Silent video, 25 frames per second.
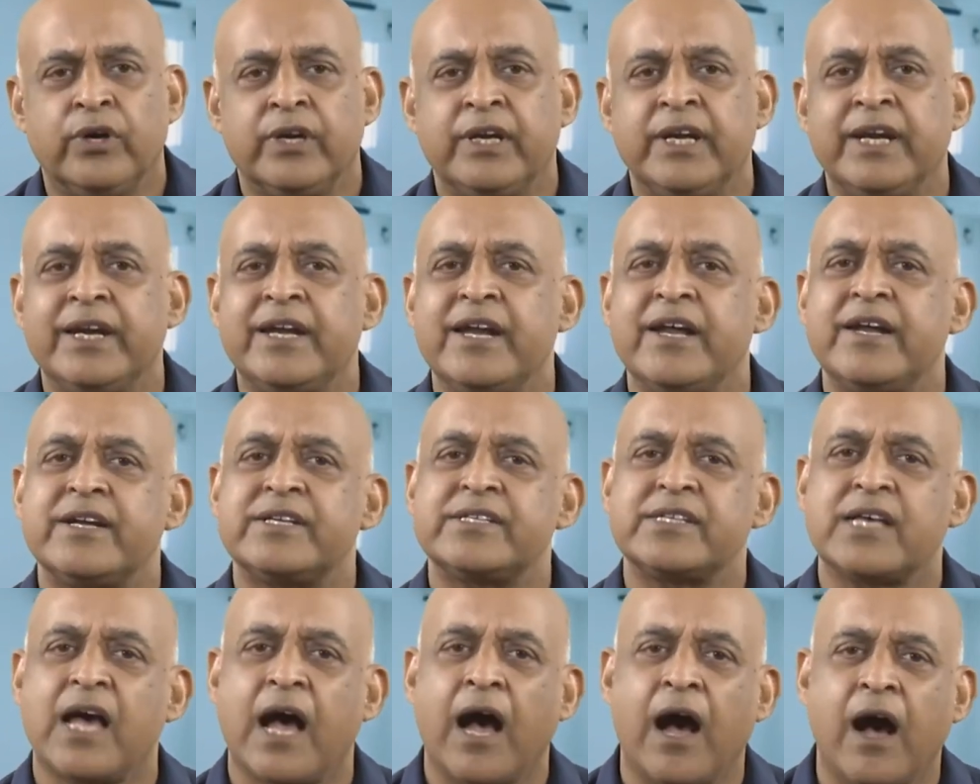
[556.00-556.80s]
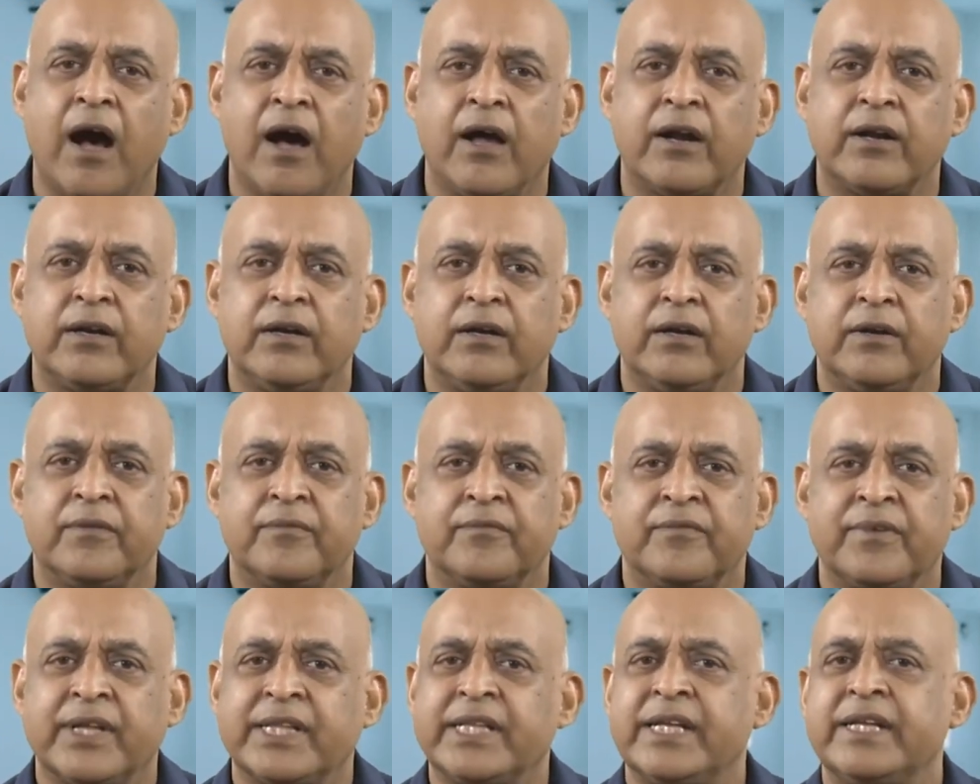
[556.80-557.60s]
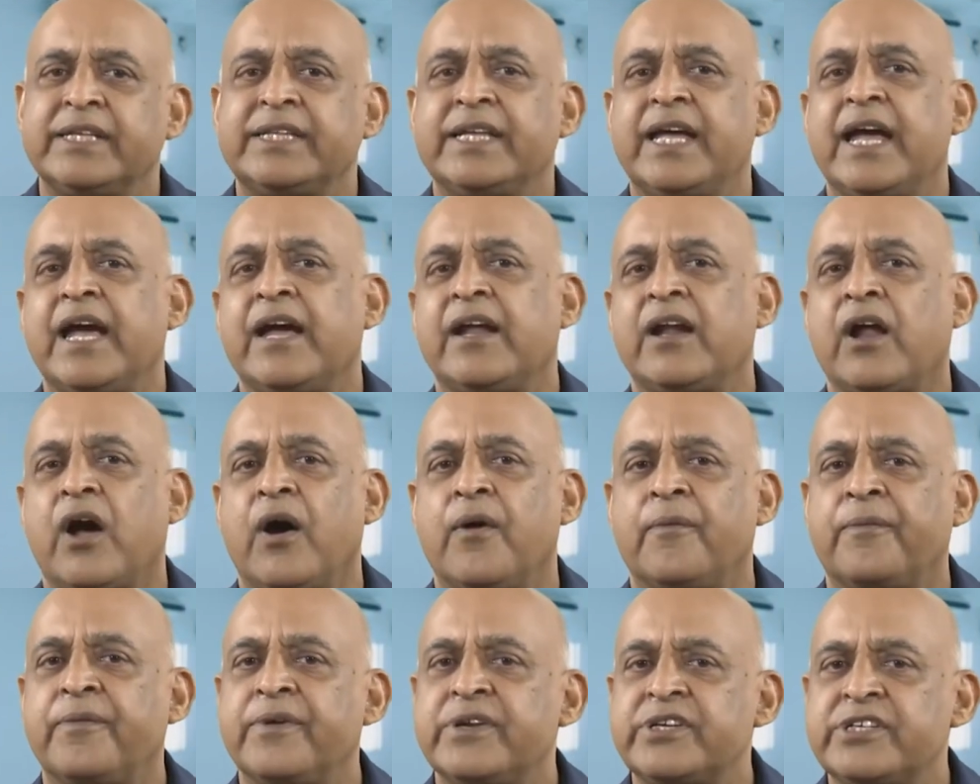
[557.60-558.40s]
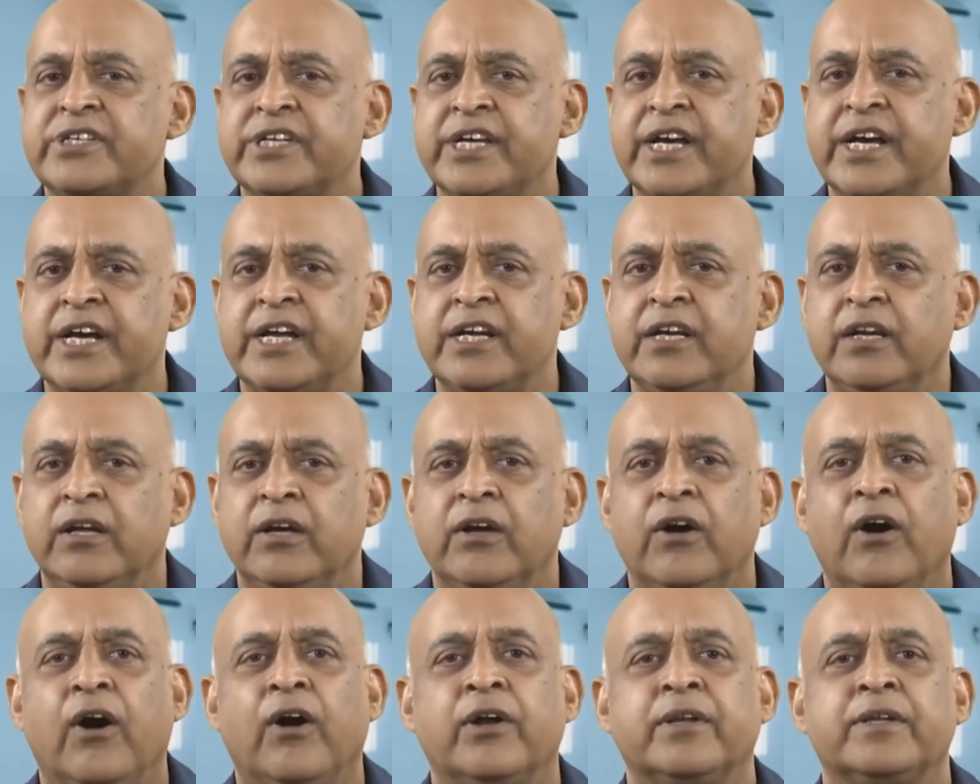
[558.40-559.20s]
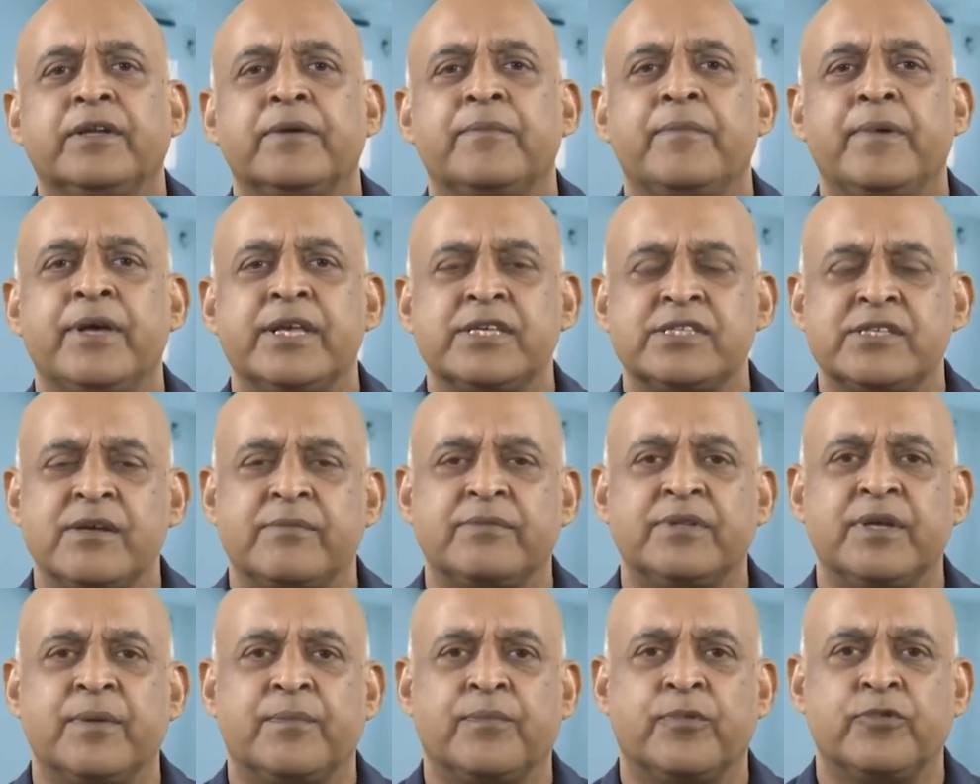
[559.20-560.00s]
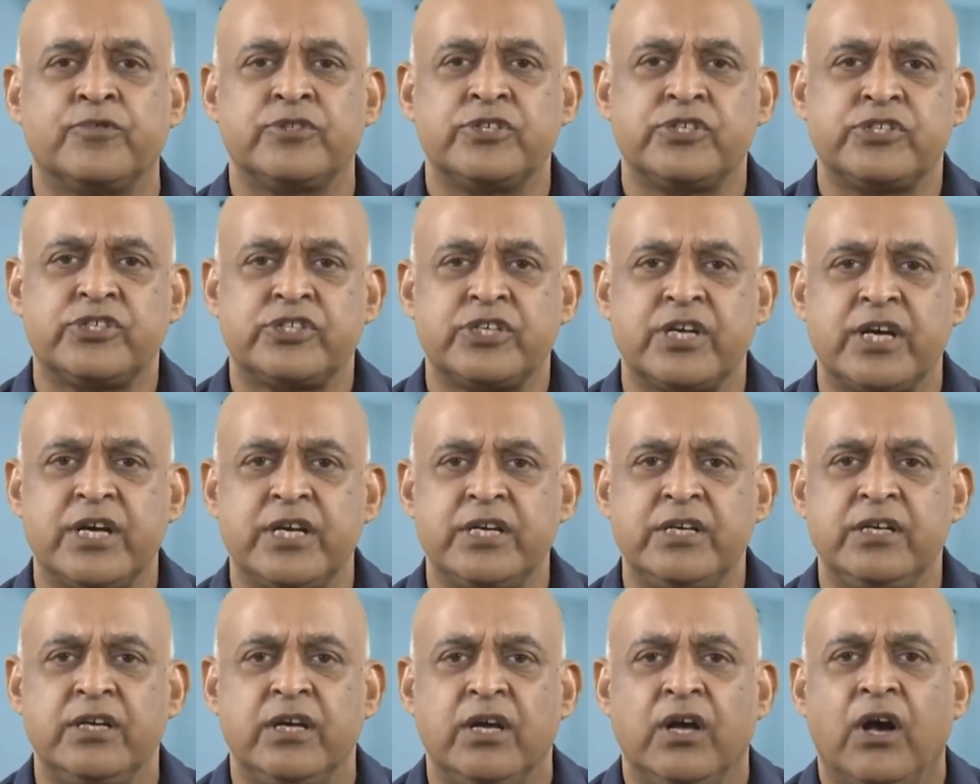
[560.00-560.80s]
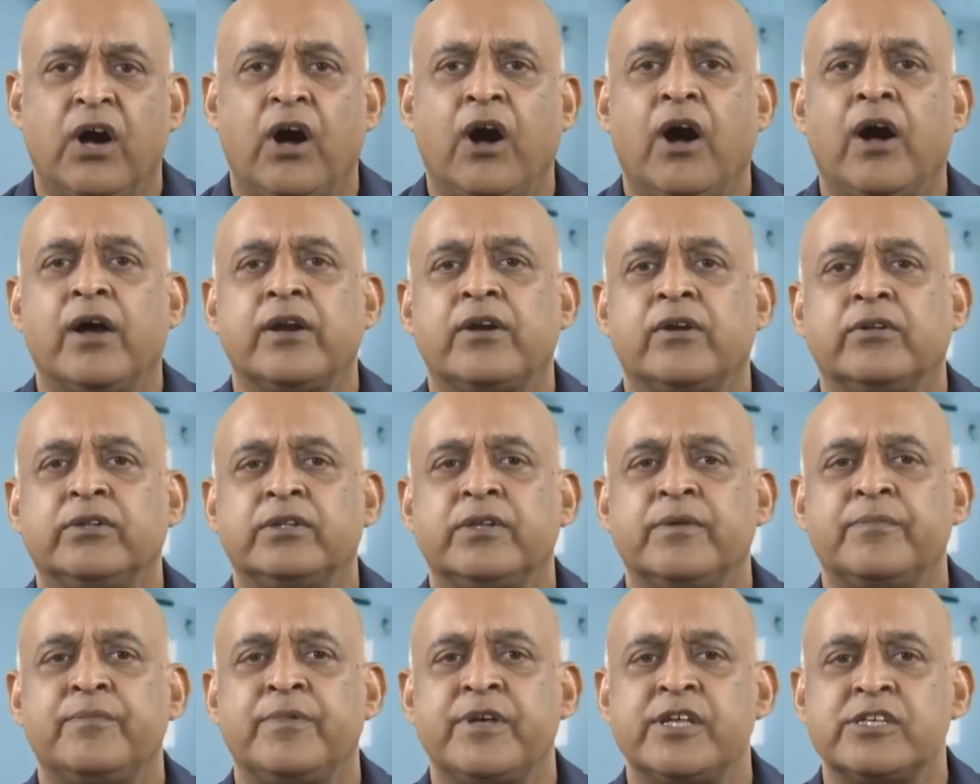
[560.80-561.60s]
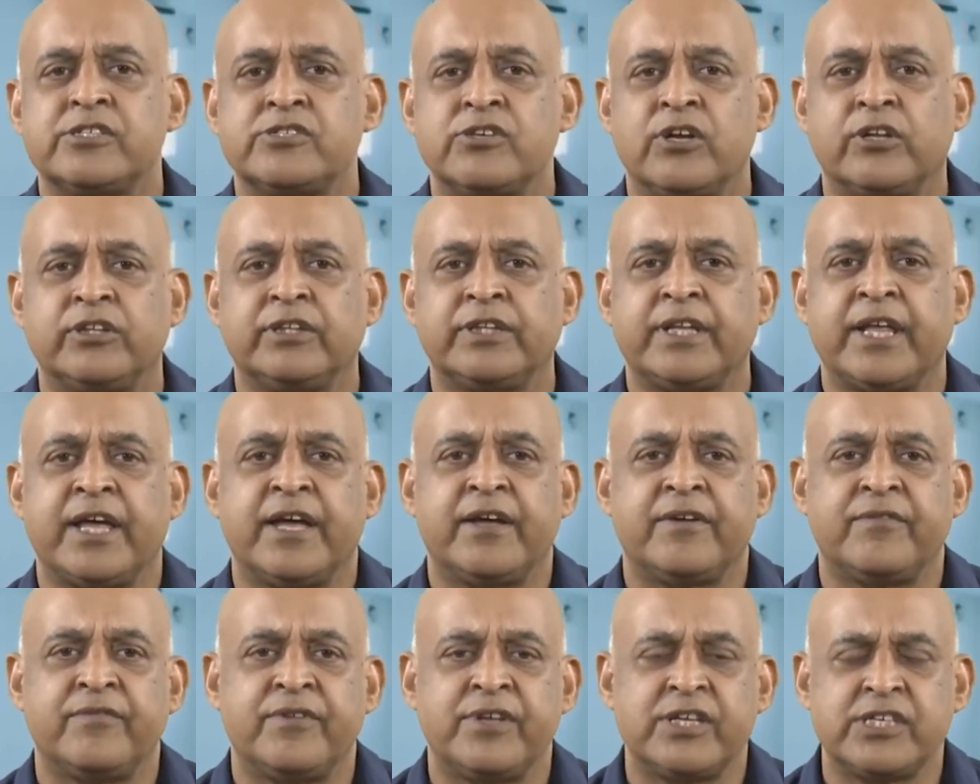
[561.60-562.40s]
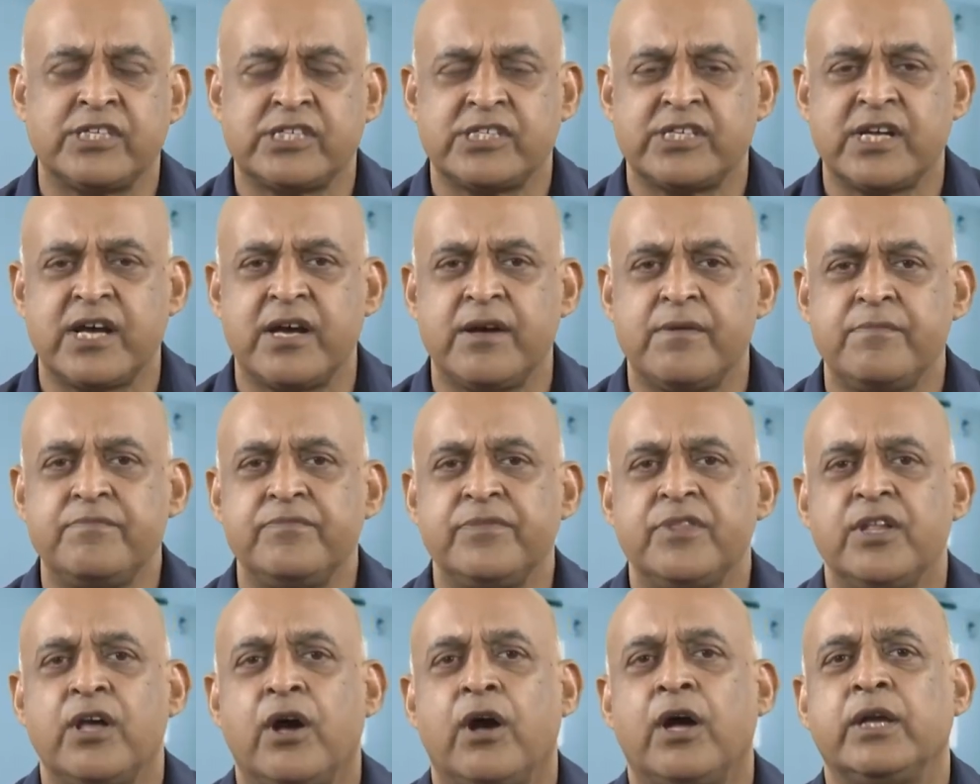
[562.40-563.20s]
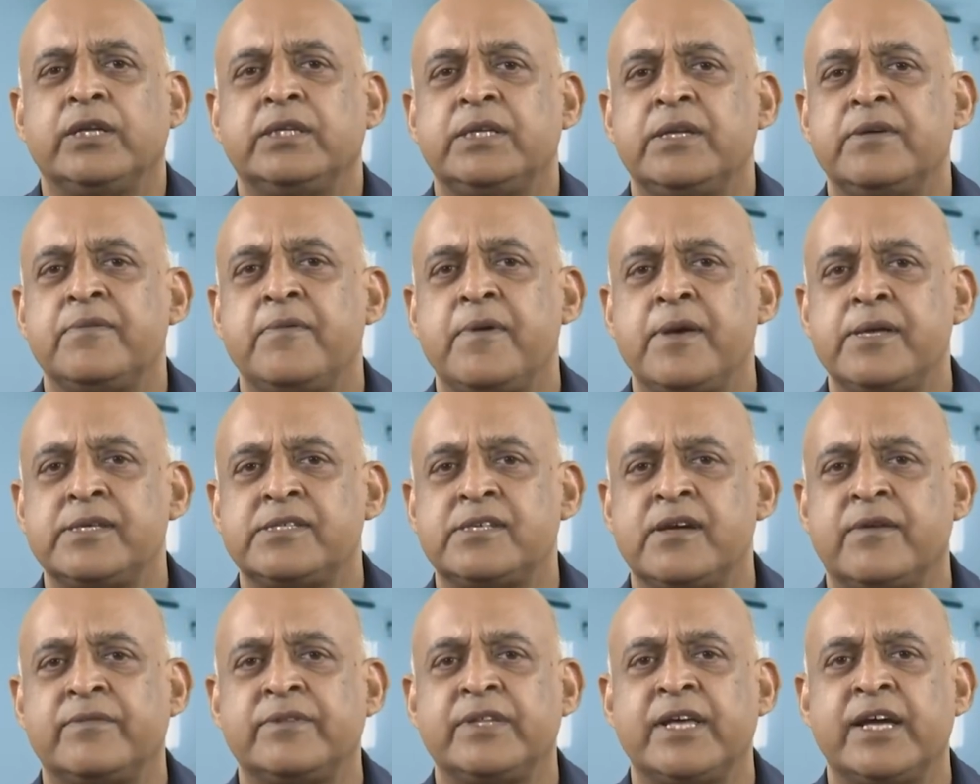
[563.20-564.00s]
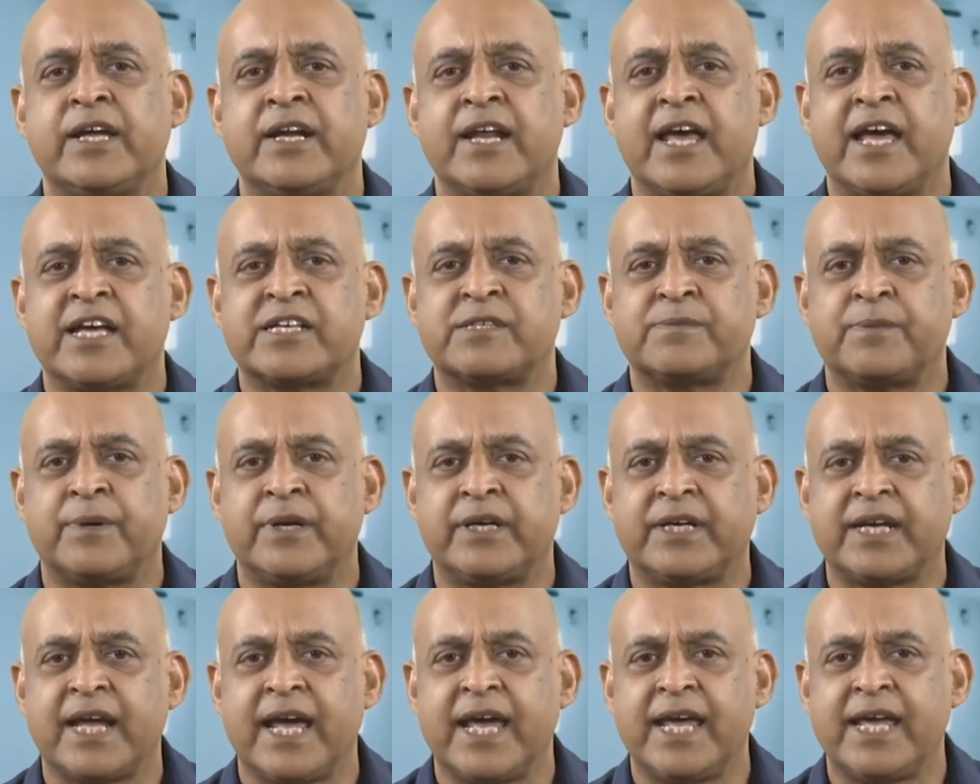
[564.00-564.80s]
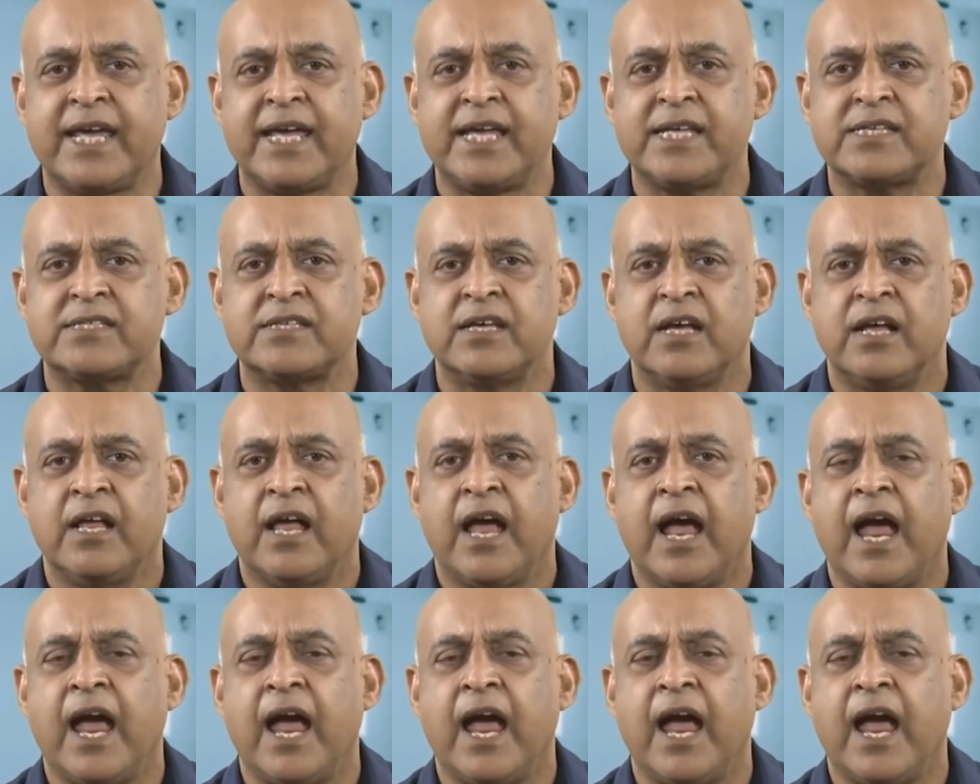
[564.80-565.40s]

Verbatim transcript: leaders are whether they are official on the basis of the position or on the based on their wisdom, on the basis of their expertise,